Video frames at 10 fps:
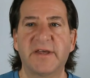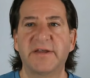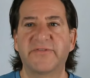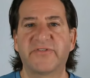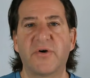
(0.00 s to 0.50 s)

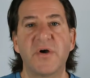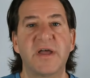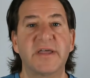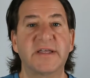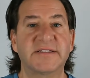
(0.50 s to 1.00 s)
So
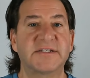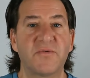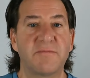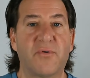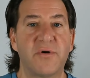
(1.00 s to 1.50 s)
it's so
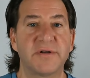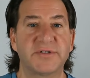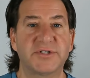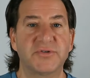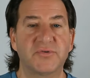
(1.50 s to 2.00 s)
important
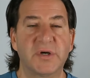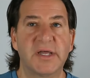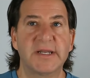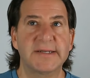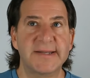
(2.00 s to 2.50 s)
to
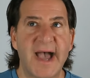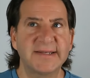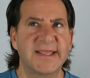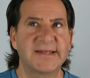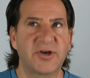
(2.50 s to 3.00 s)
not
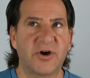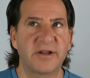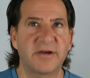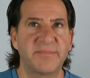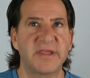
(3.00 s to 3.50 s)
get caught
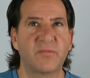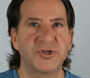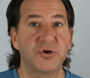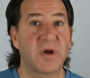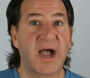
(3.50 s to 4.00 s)
up in
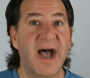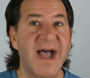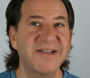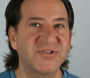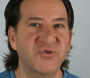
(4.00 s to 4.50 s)
what your
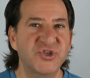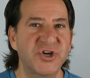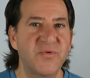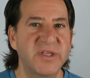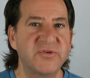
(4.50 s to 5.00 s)
eyes are
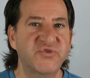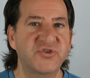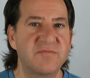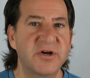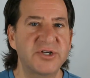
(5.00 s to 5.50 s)
showing you
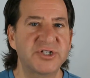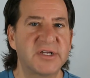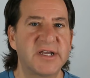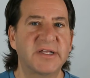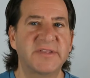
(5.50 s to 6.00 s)
so much.
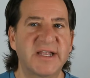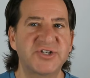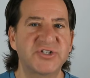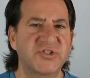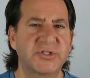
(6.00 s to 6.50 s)
That's
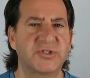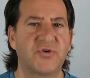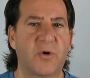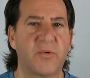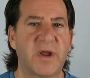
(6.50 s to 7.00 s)
just the
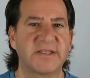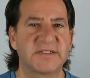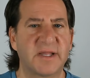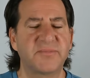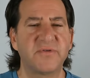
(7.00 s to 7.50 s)
doorway.
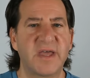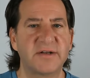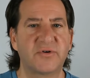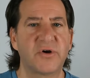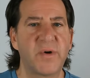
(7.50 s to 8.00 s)
Step through
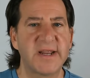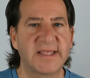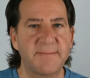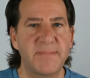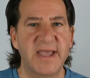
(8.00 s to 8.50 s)
that doorway and
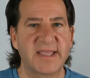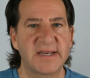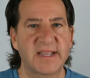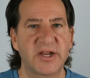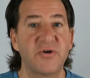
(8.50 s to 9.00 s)
get back
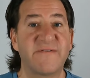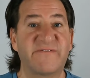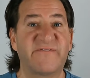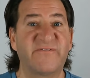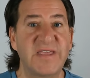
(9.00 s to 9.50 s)
into here and
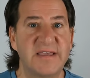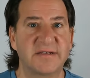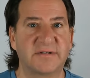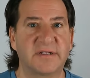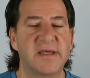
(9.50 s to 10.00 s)

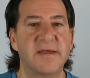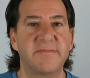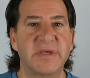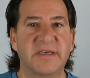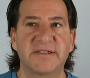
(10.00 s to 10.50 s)
feel,
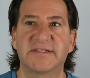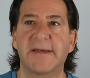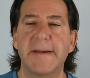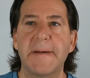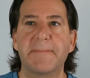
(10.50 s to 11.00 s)
because
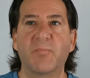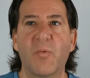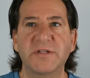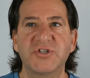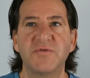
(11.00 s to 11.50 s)

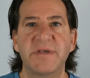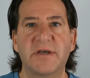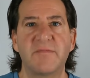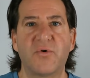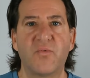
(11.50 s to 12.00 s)
once you
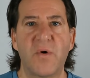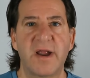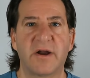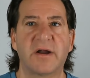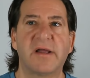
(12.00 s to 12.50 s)
become
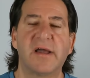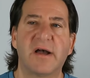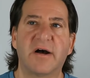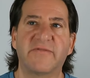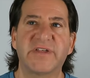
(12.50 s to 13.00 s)
aware
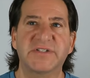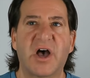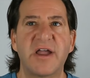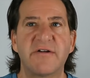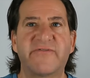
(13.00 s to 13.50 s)
of these
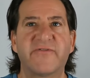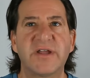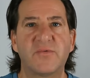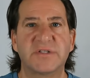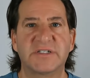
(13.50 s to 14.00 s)
higher
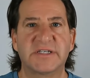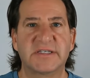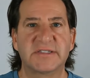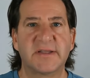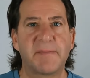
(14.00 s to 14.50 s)

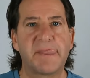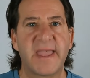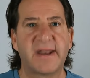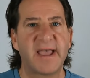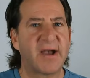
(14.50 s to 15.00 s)
frequencies
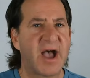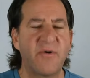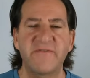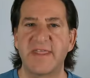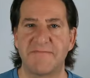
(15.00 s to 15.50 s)
and
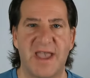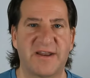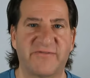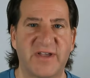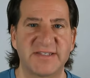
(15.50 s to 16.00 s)
however they
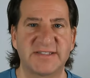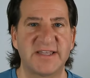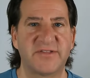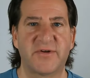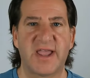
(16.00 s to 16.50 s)
manifest,
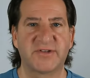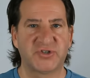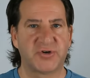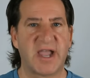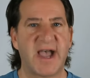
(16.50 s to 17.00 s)
either as
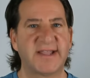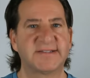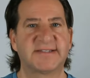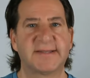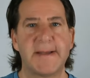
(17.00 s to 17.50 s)
your
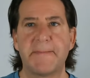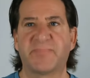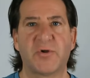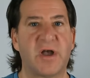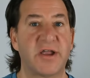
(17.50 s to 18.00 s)
guides,
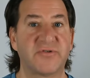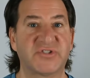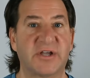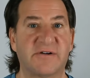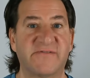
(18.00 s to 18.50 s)
your higher
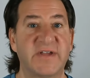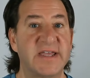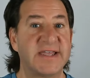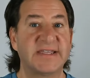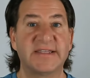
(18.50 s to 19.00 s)
self,
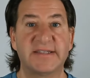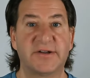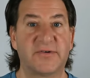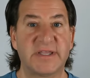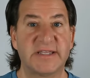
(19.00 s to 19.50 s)
you
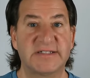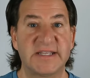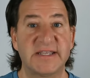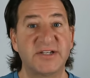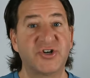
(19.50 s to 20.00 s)
know,
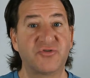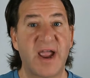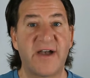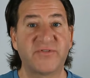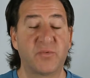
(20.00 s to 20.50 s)
ET,
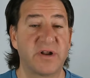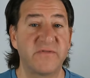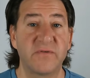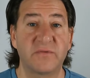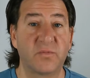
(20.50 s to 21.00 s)
craft,
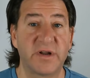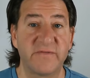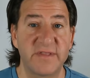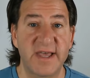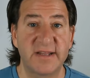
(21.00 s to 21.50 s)

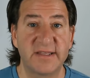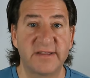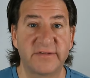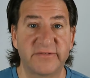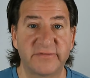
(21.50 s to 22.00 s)
whatever that
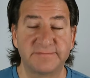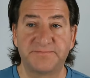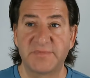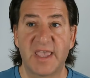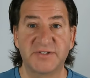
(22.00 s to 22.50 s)
is,
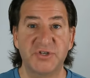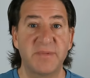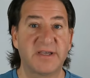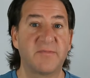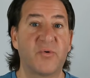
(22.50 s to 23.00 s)
as you
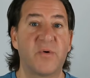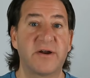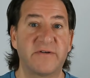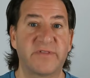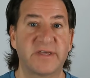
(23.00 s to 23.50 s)
become
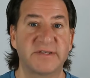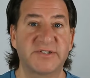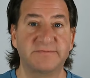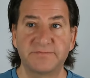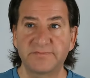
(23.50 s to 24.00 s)
aware of these,